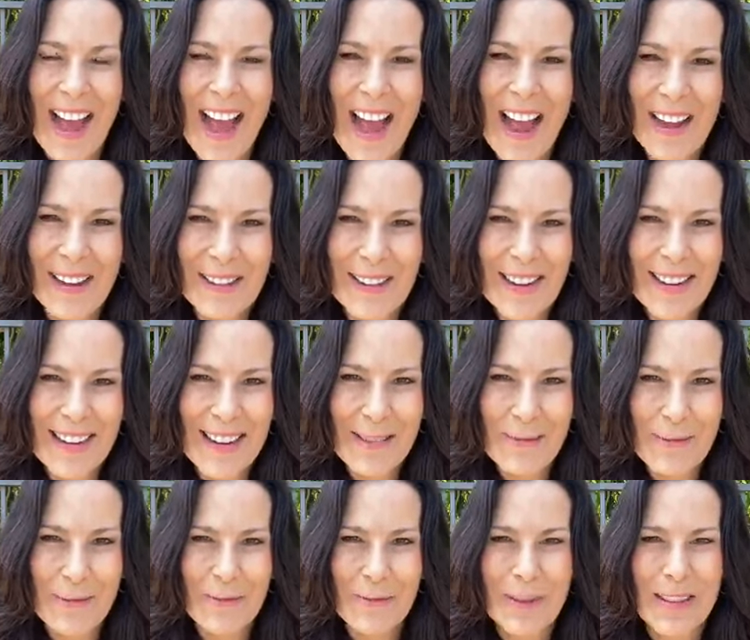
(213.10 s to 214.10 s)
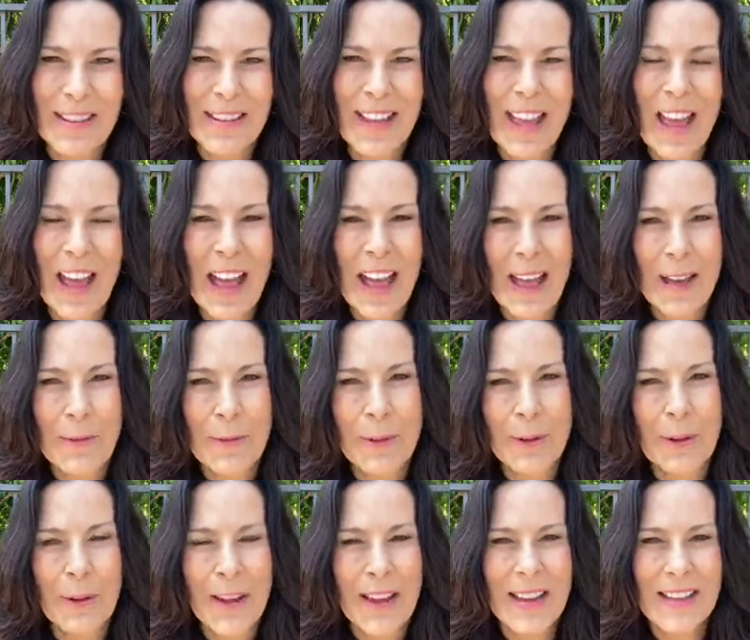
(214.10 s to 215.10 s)
All right, everyone, have a
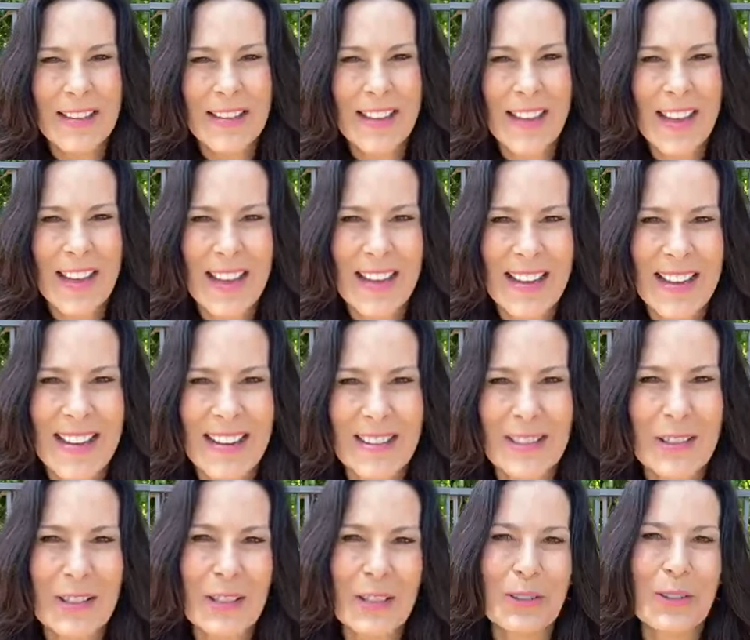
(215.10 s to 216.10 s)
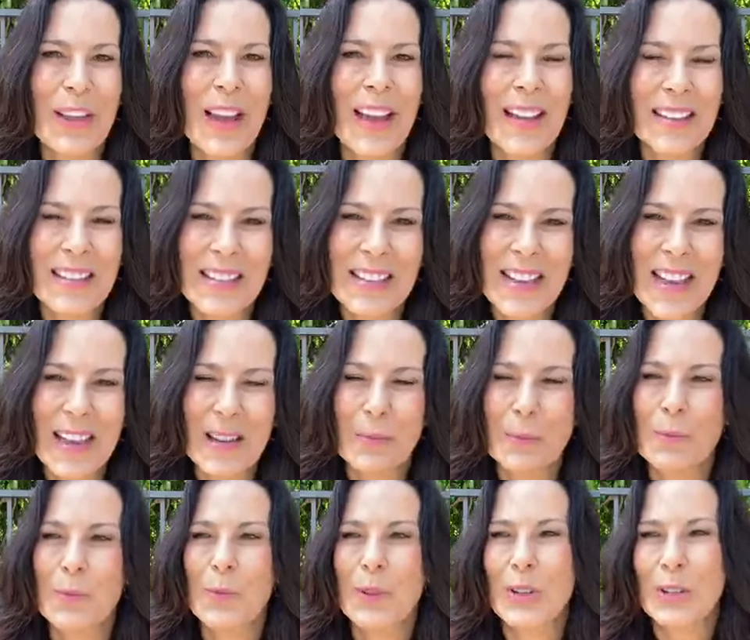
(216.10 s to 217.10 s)
great day, and I'll see you guys
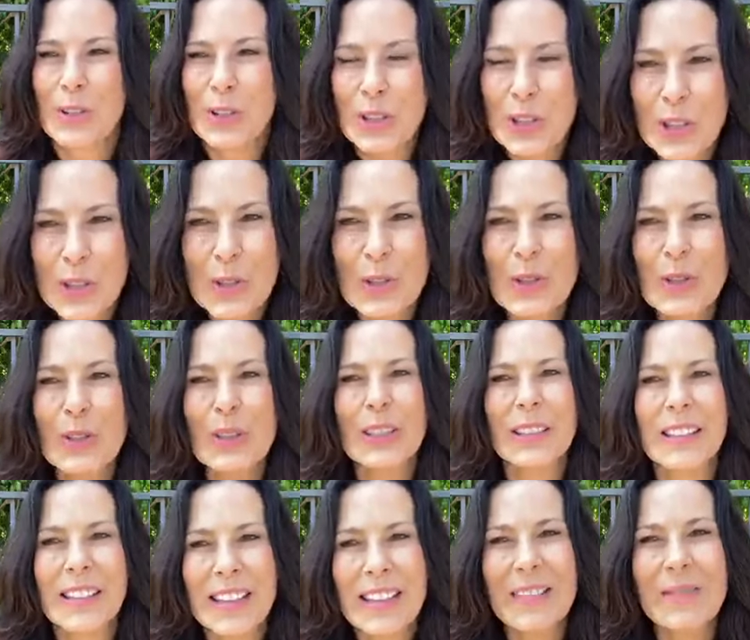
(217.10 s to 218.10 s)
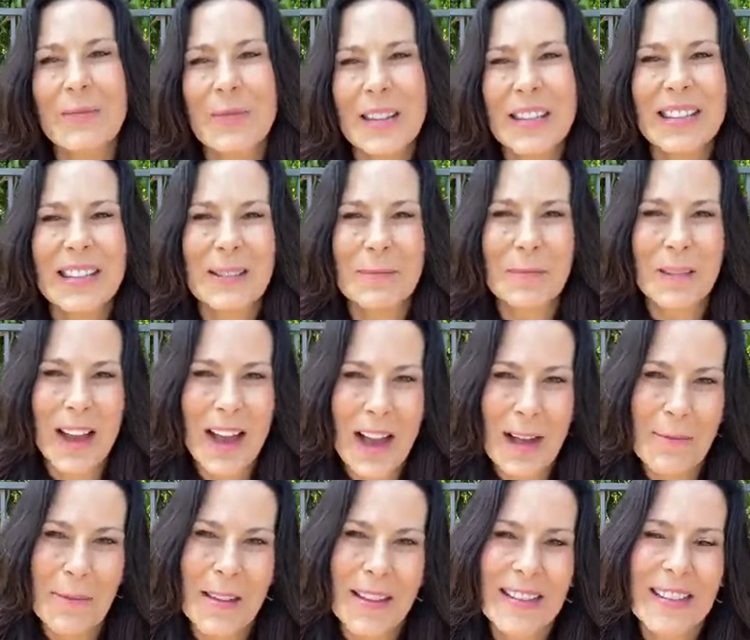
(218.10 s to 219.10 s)
again real soon. Leave me some
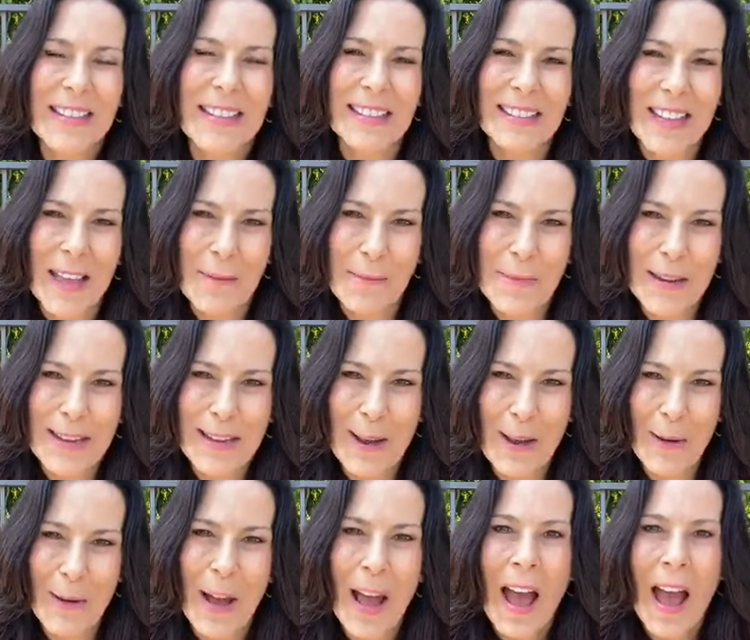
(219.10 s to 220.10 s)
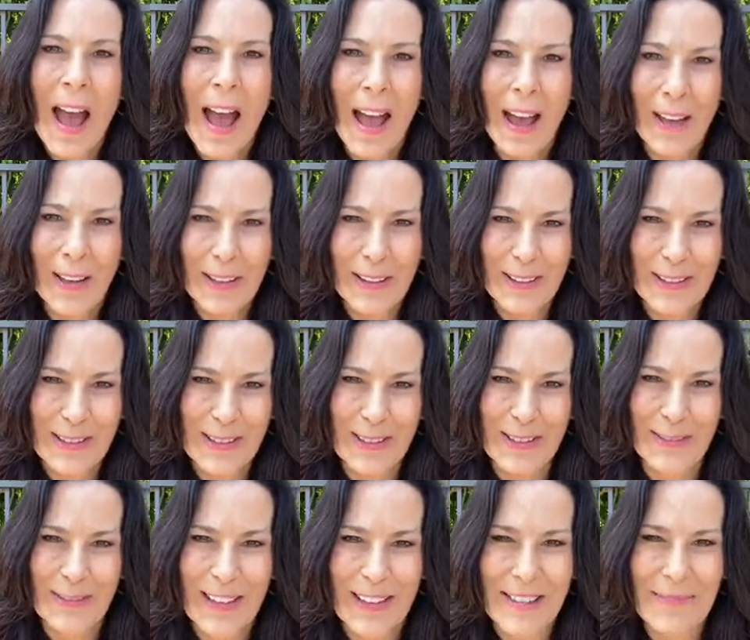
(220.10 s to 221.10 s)
comments, let me know how you're
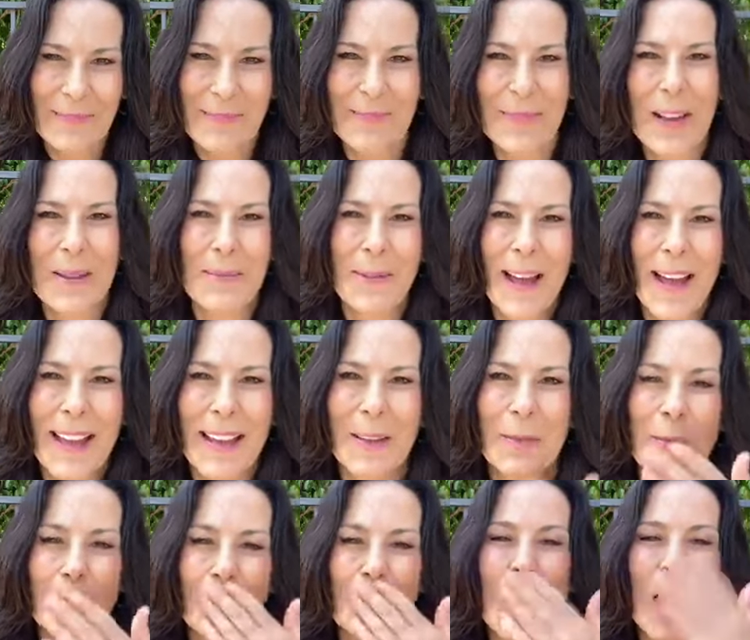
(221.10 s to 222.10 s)
doing. Bye bye.